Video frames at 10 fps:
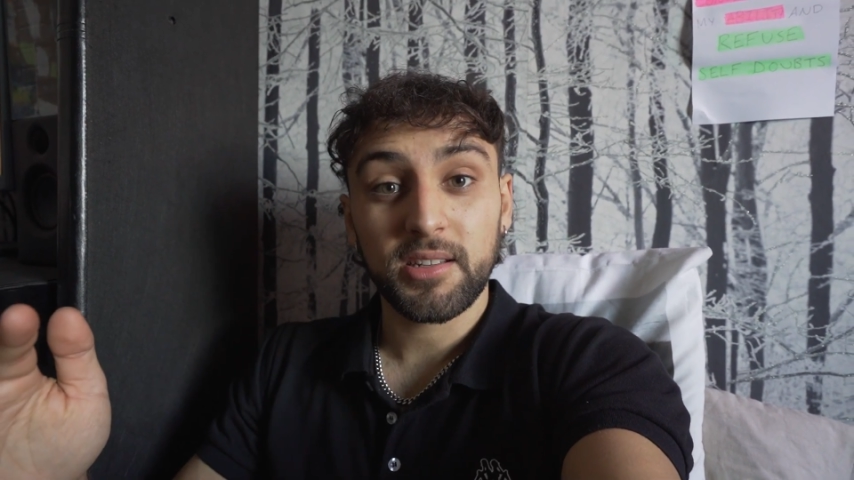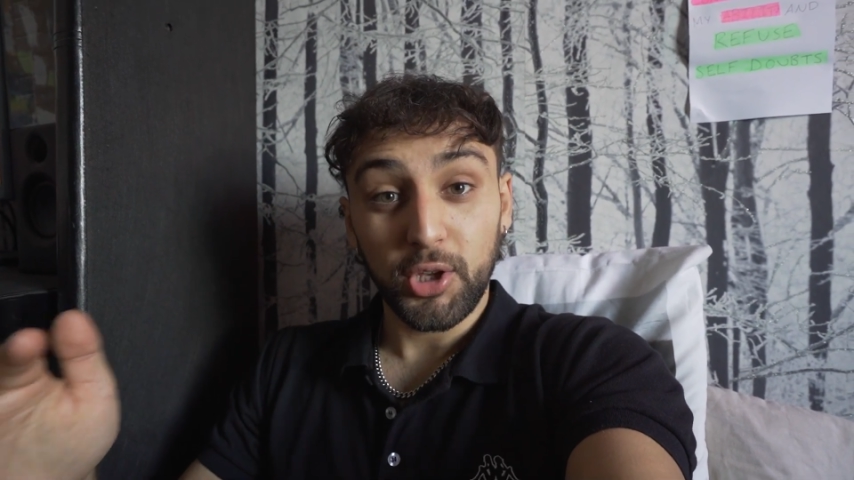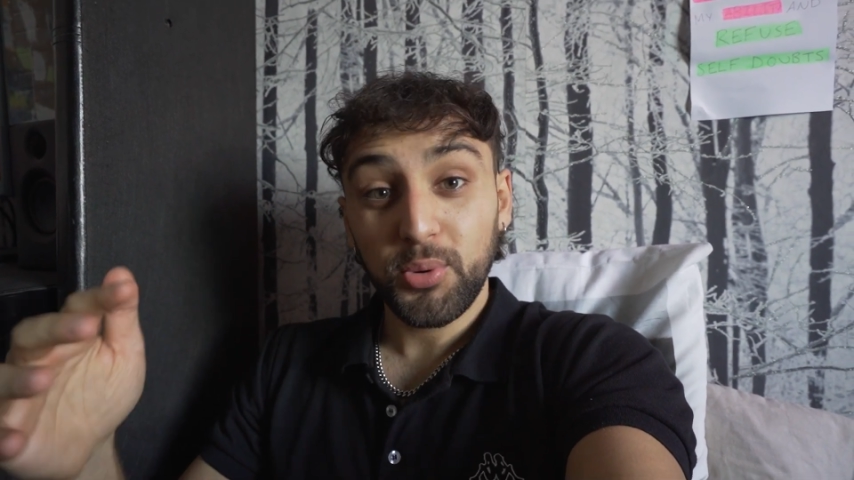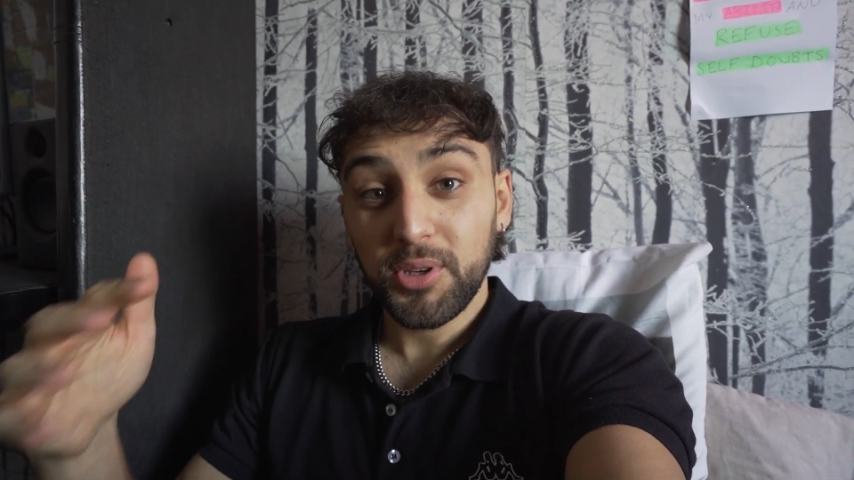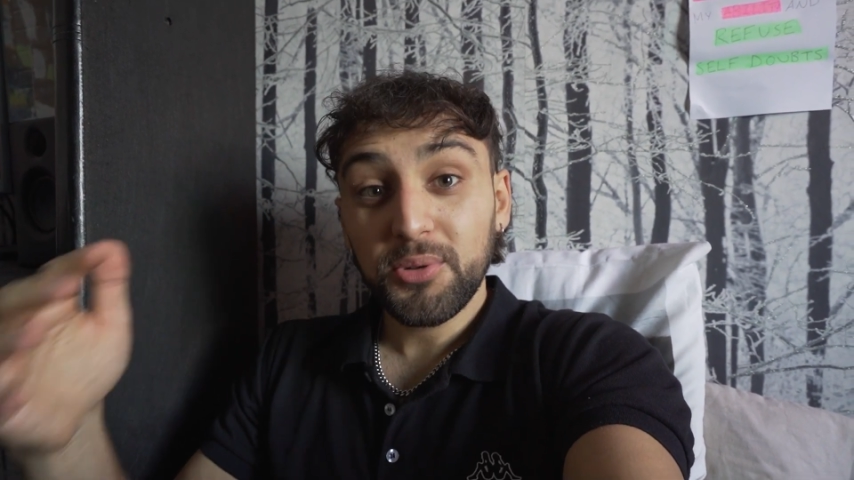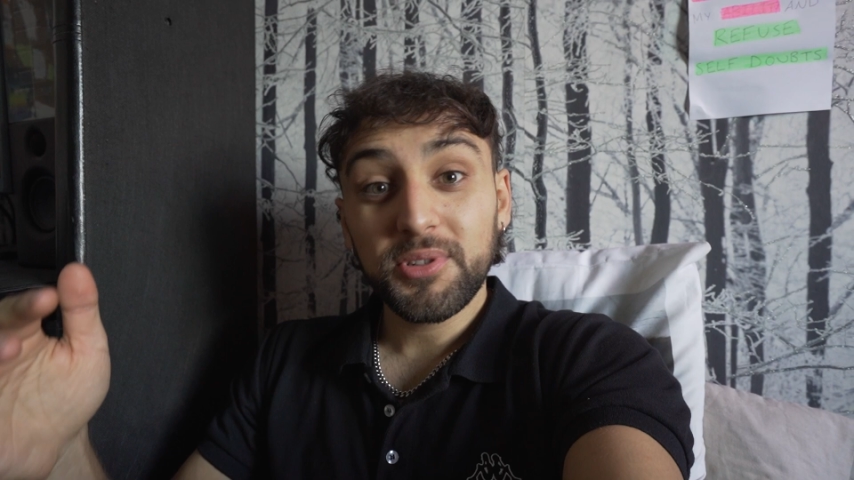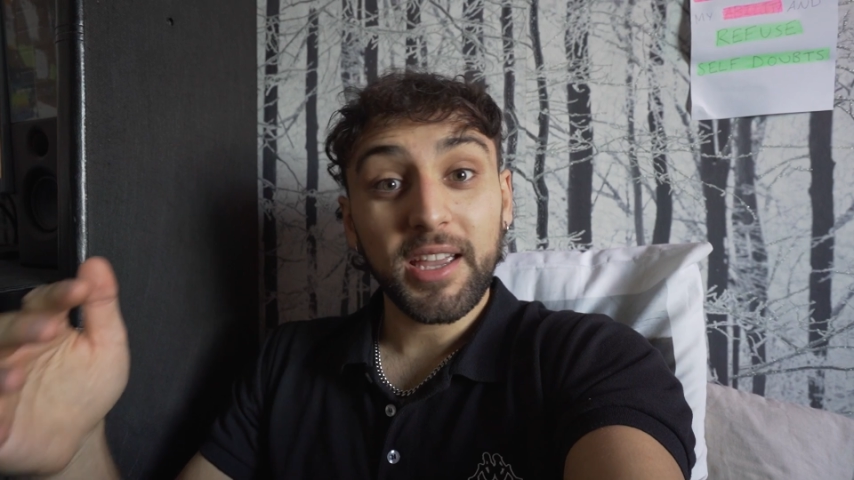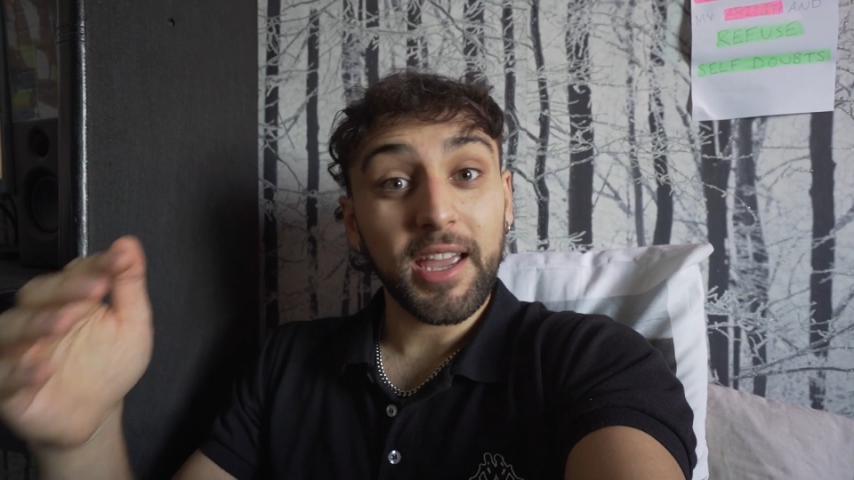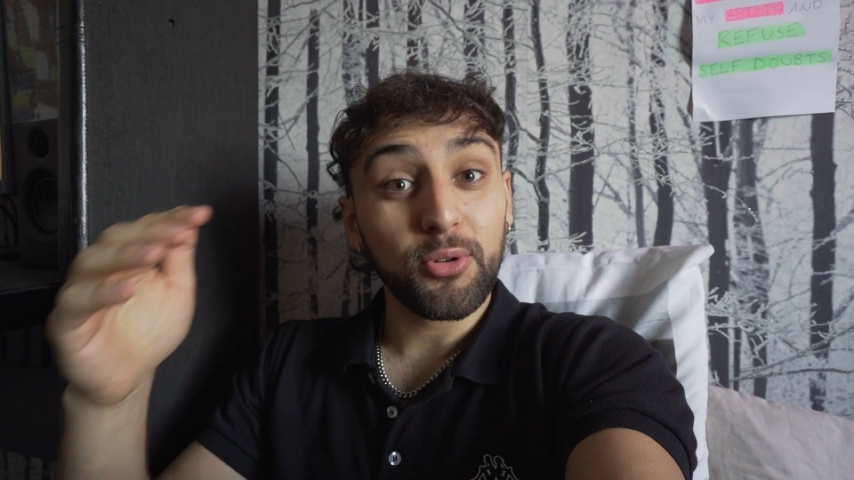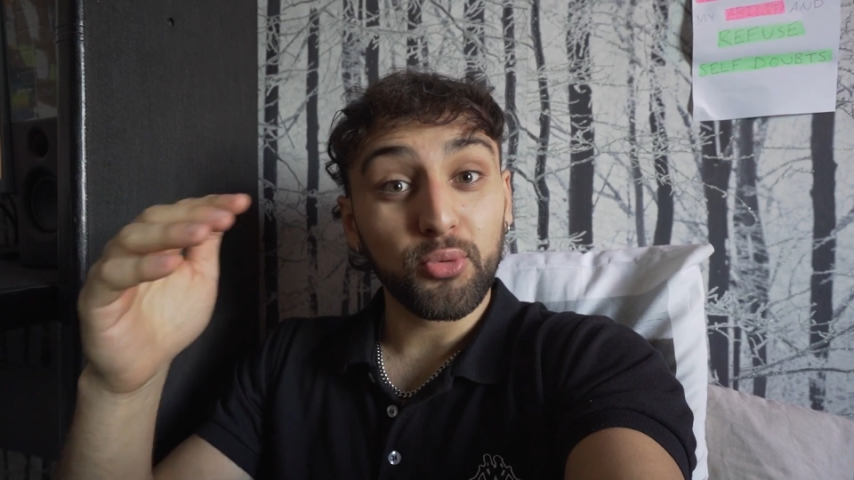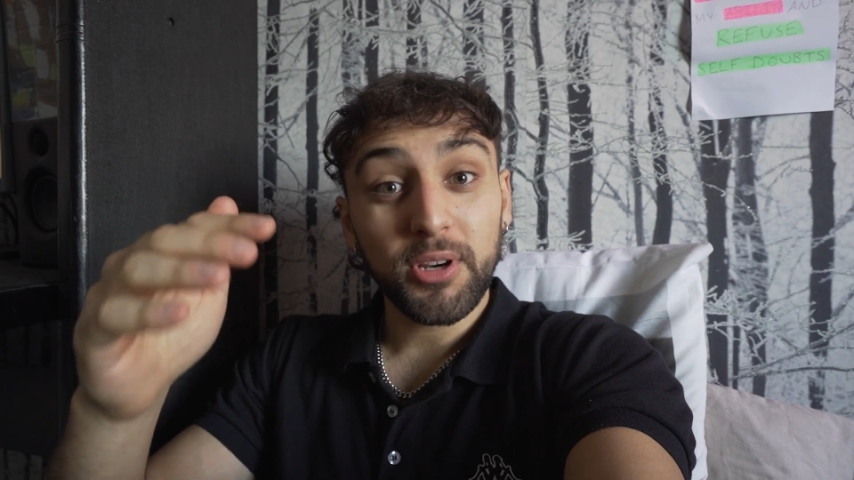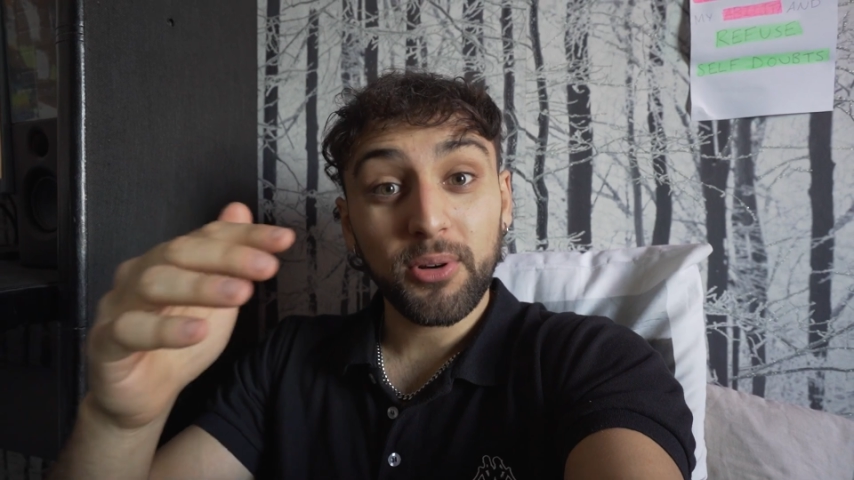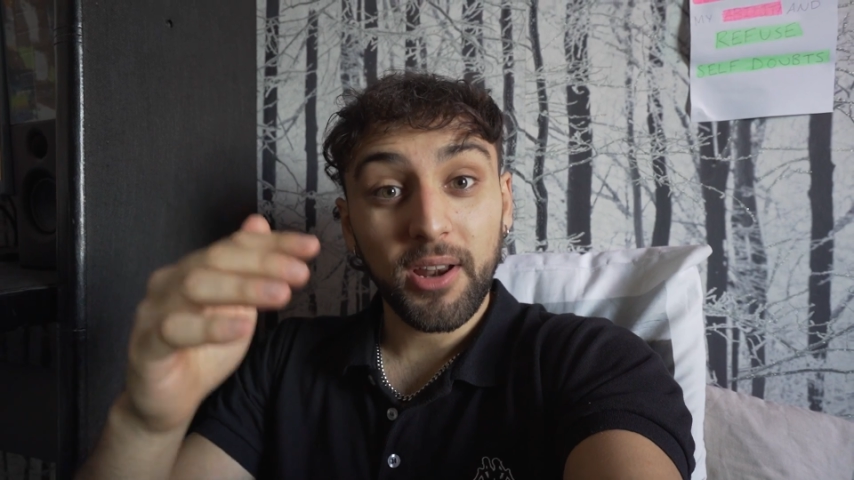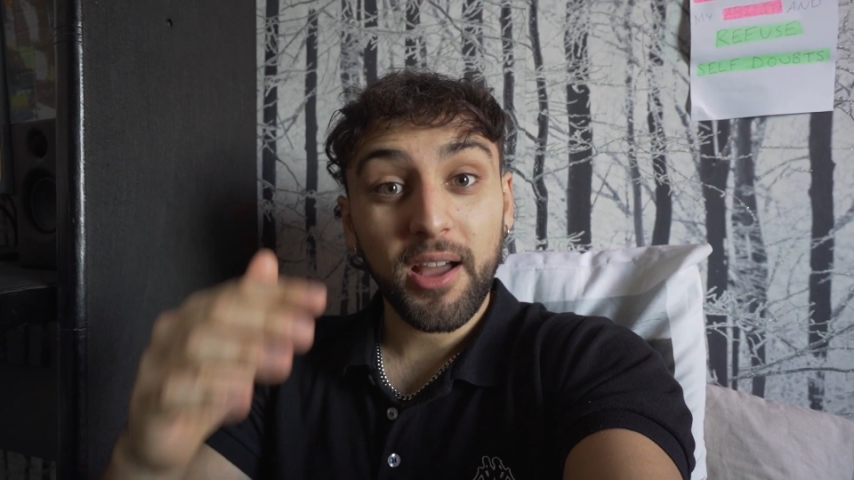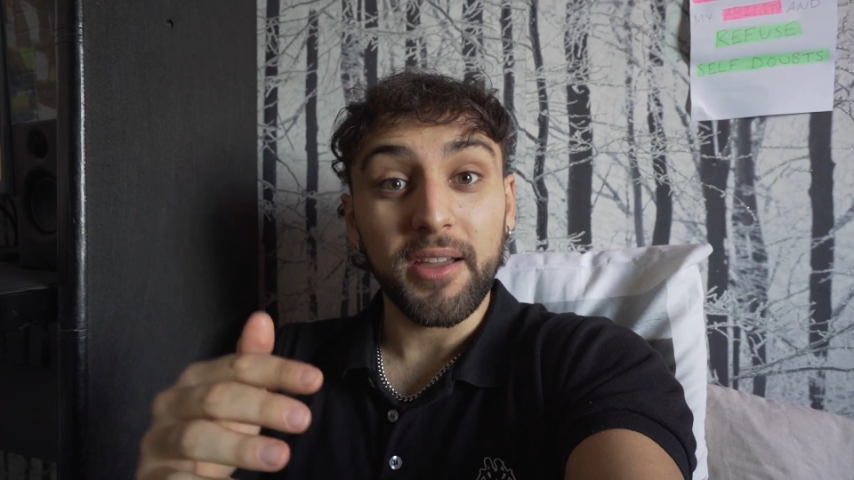You use it in
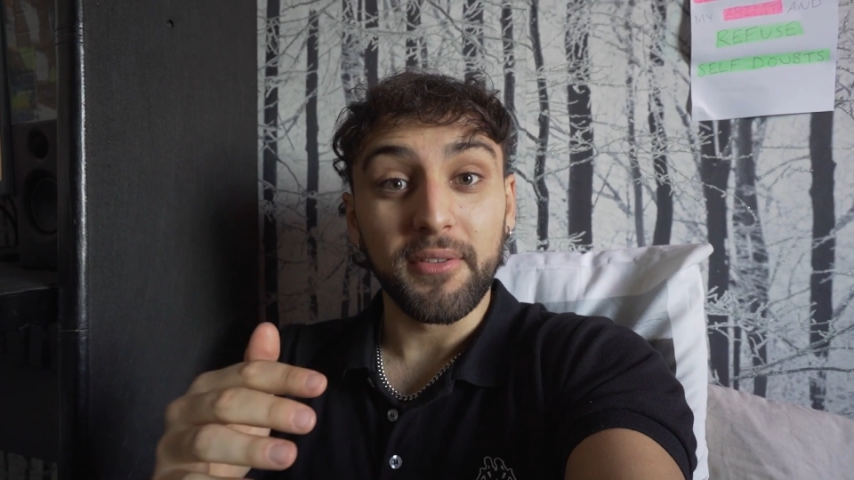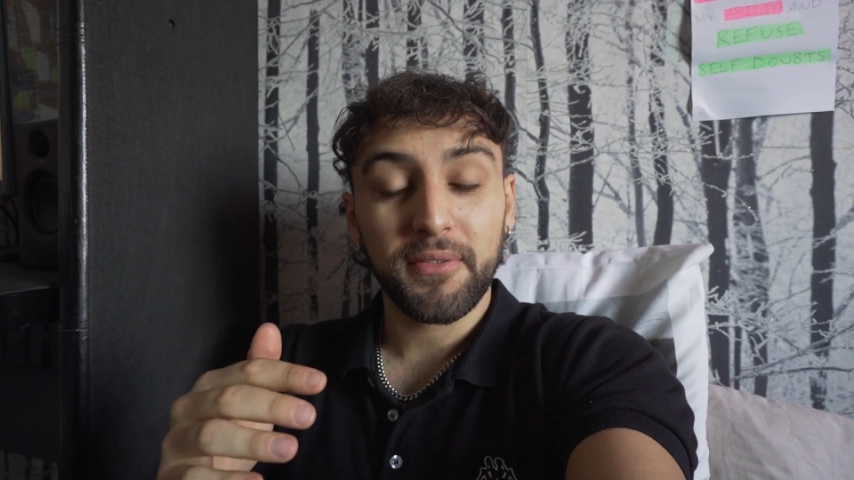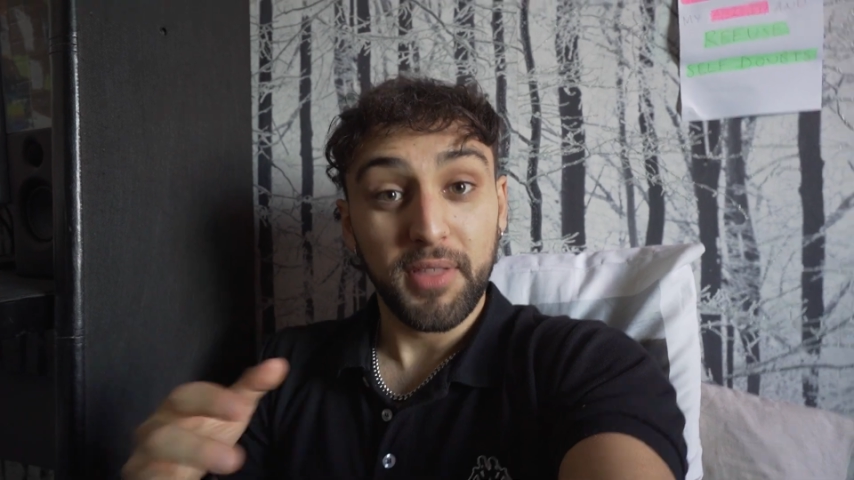real life.